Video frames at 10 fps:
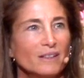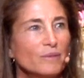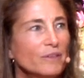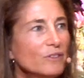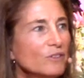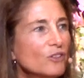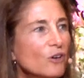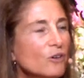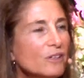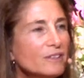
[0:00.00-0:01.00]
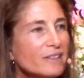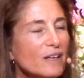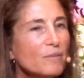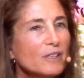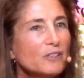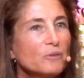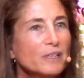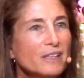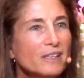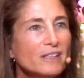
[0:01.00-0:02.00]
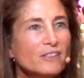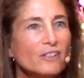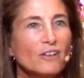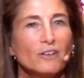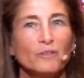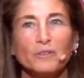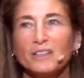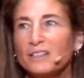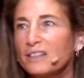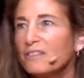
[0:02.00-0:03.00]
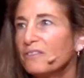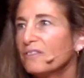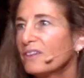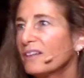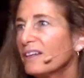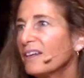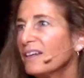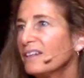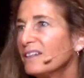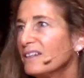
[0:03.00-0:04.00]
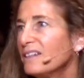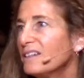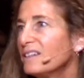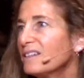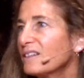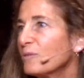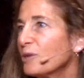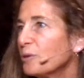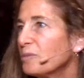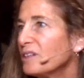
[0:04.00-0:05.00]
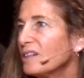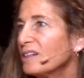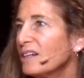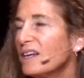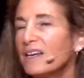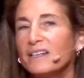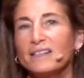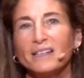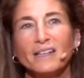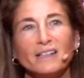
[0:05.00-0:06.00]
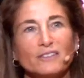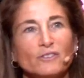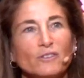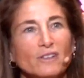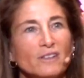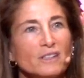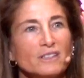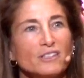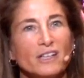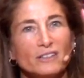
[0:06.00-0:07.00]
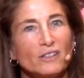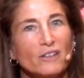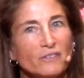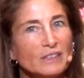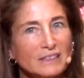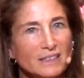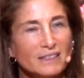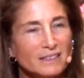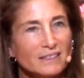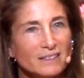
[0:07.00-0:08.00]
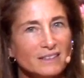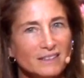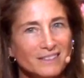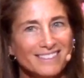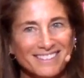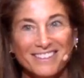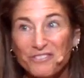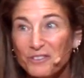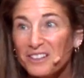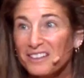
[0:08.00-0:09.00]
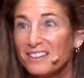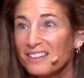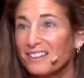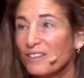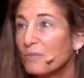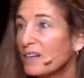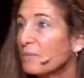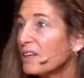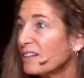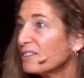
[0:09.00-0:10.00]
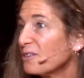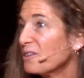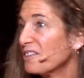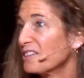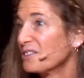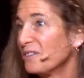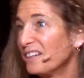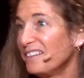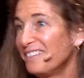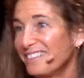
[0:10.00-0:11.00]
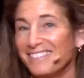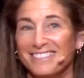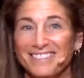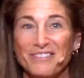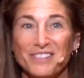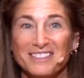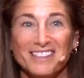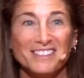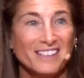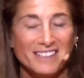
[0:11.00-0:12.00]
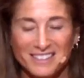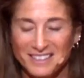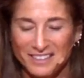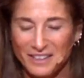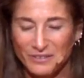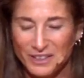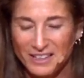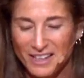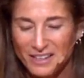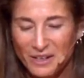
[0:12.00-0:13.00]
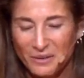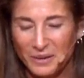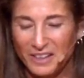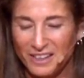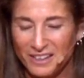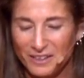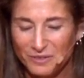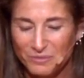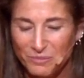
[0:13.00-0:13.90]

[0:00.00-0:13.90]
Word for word: I mean, have you noticed how much we hitch our relief and ease and well-being to getting certain things checked off the list? I mean, really, I'm not alone in this, right? I mean, because I see it every day going on.